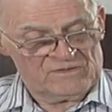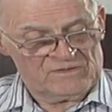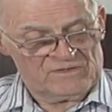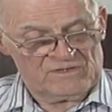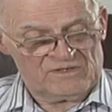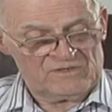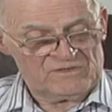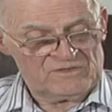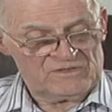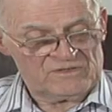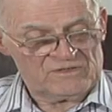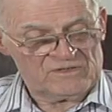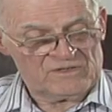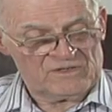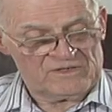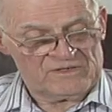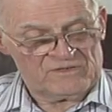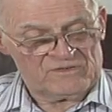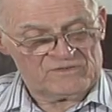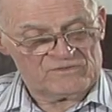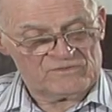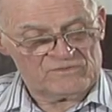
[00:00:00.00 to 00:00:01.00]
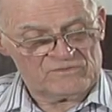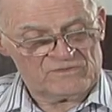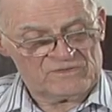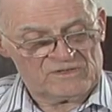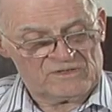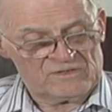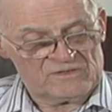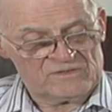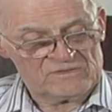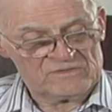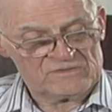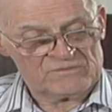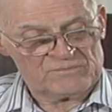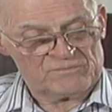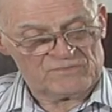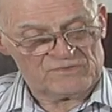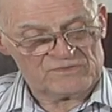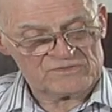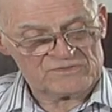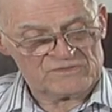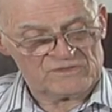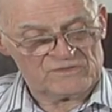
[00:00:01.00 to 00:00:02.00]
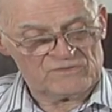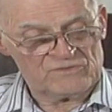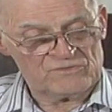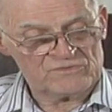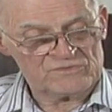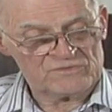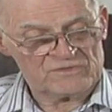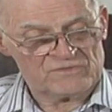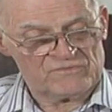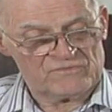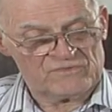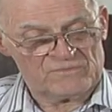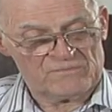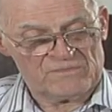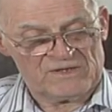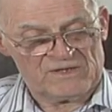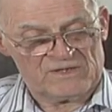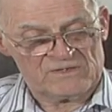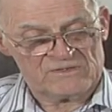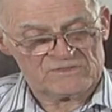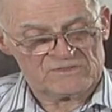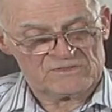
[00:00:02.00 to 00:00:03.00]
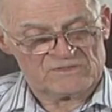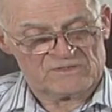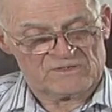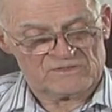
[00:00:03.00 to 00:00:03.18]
in 1892, that is, plus the use of the manse,